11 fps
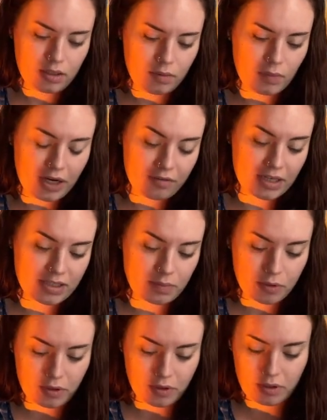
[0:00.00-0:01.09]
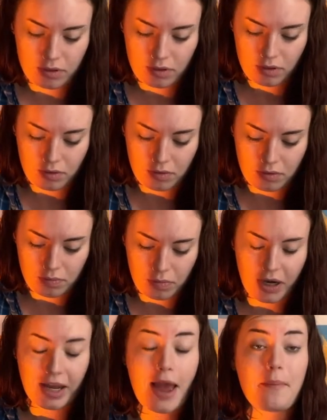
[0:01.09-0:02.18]
when I read that book
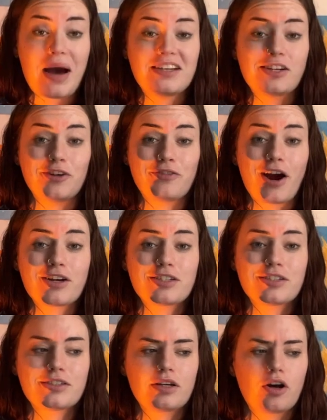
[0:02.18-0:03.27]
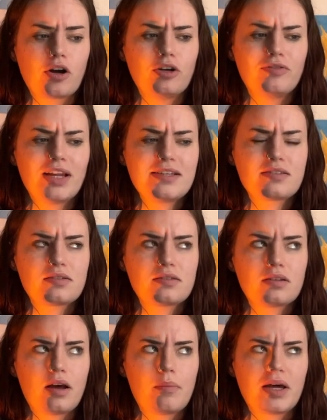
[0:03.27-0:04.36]
by Amanda Lovehart, or Lovelace,
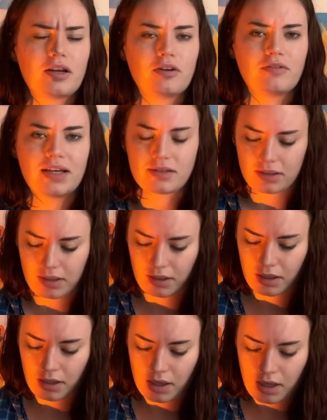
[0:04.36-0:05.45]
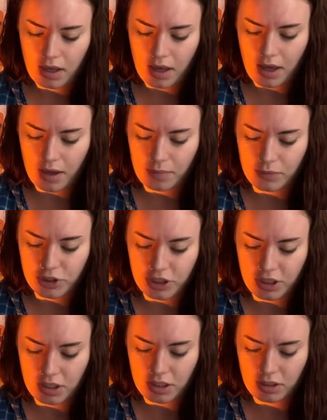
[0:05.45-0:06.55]
Amanda Lovelace, I think.
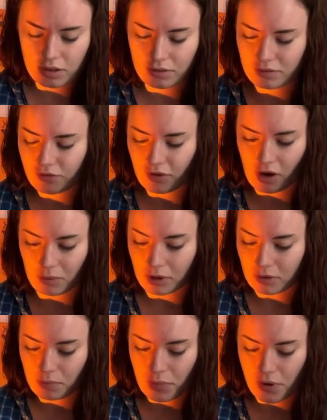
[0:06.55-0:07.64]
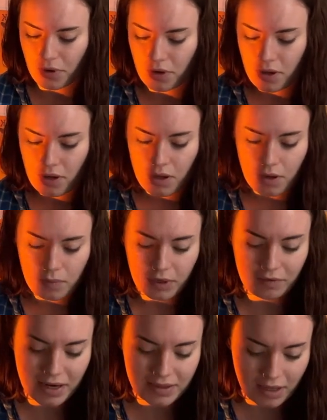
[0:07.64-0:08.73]
She phenomenal. But when I
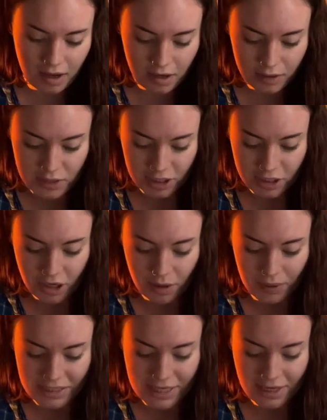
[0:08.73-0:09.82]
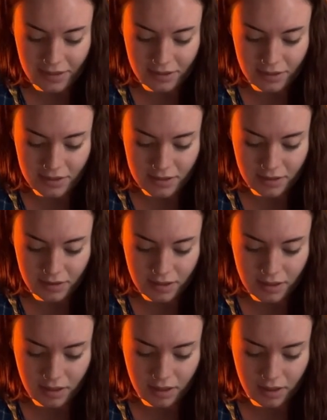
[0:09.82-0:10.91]
read that, I was actually on my date to
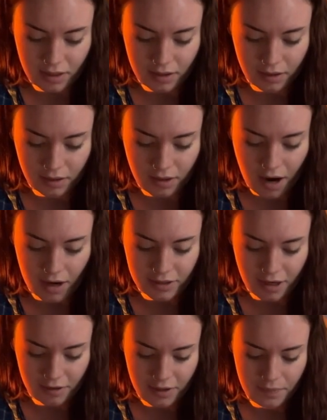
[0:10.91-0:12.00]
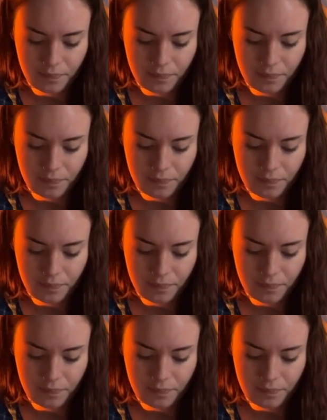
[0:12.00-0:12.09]
the art gallery,